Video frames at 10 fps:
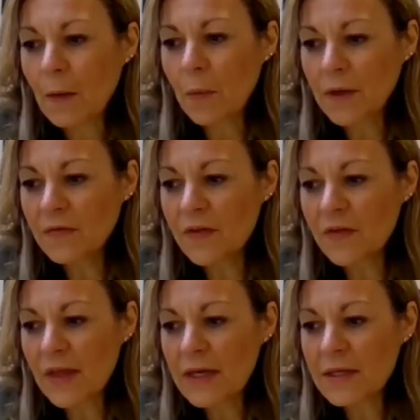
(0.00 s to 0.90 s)
One of
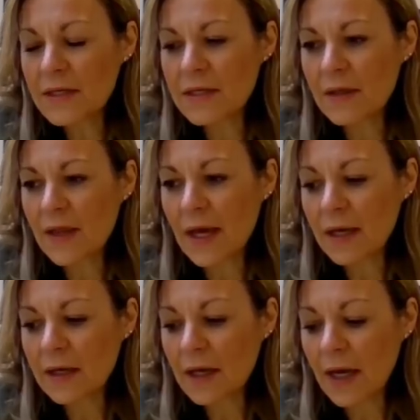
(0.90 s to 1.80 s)
the things
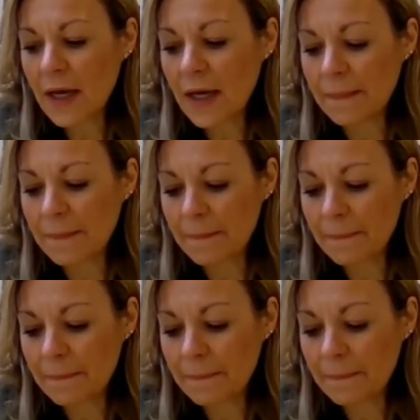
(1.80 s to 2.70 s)
that,
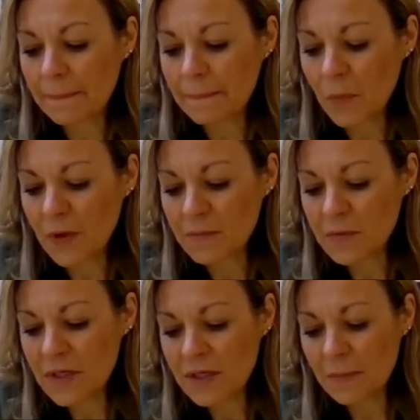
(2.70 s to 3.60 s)
um, well, I
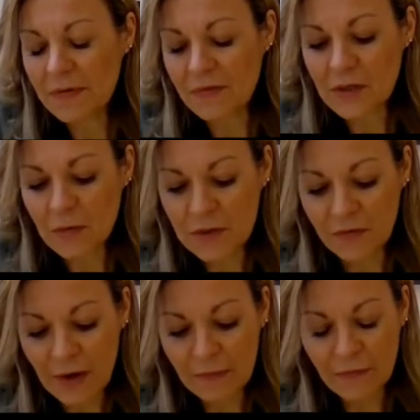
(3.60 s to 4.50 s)
suppose it's a bit of a source
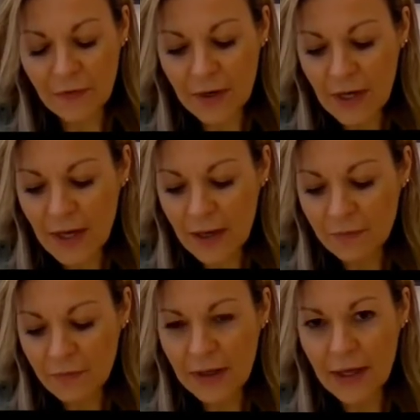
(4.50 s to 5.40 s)
of comfort,
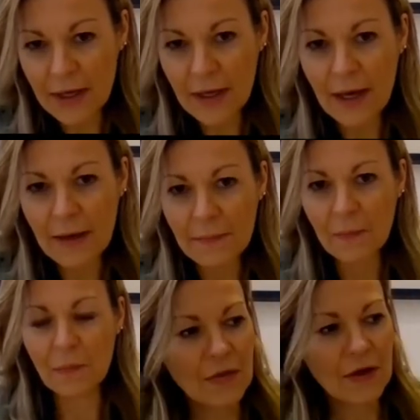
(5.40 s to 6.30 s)
uh, really. Um,
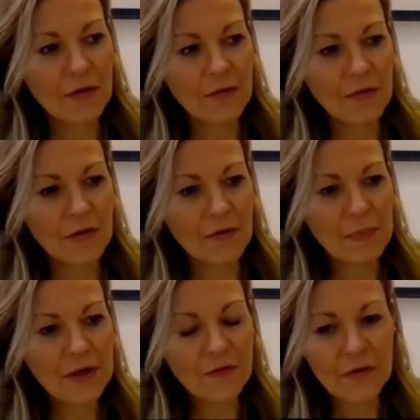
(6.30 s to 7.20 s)
there, there
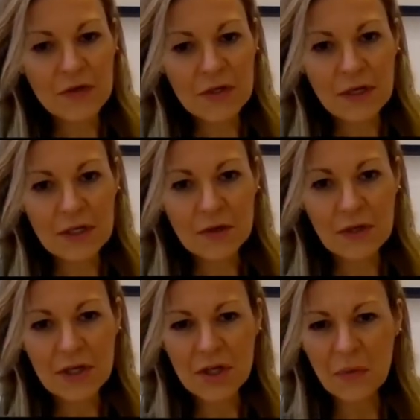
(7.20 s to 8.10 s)
have been a few studies
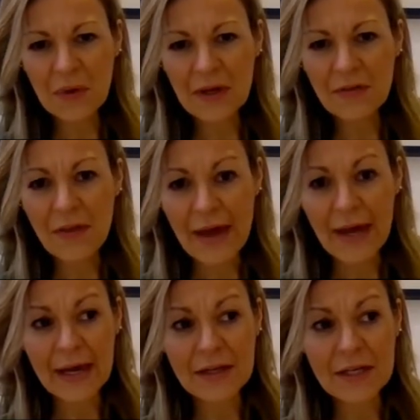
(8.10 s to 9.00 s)
really showing that
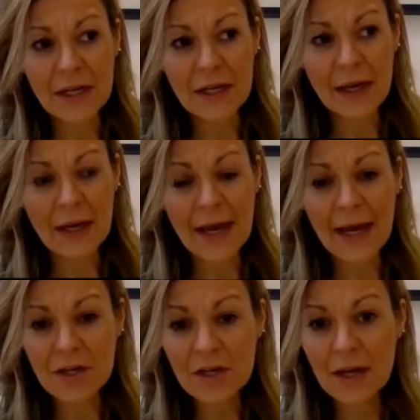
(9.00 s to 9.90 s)

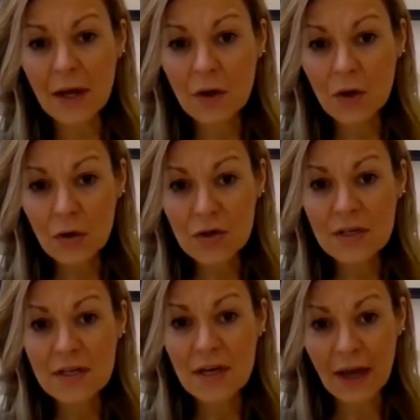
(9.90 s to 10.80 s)
actually a good
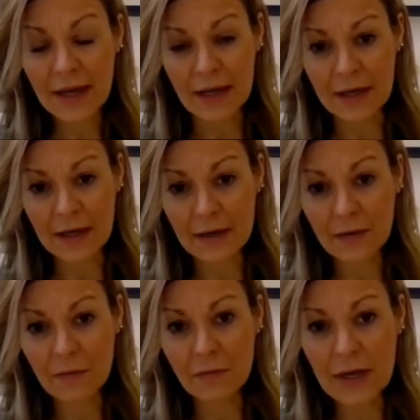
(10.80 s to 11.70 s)
diet,
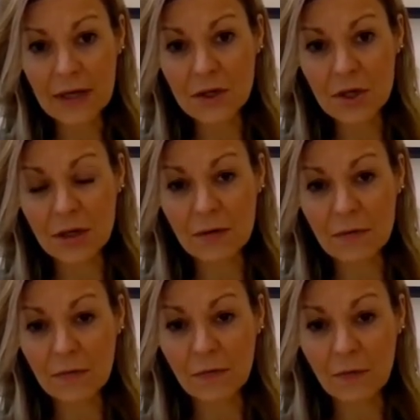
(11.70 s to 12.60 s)
rich
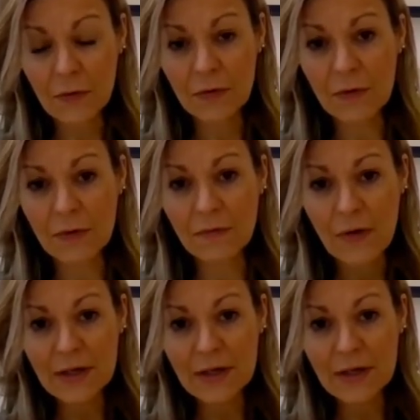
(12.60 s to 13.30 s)
in fruit and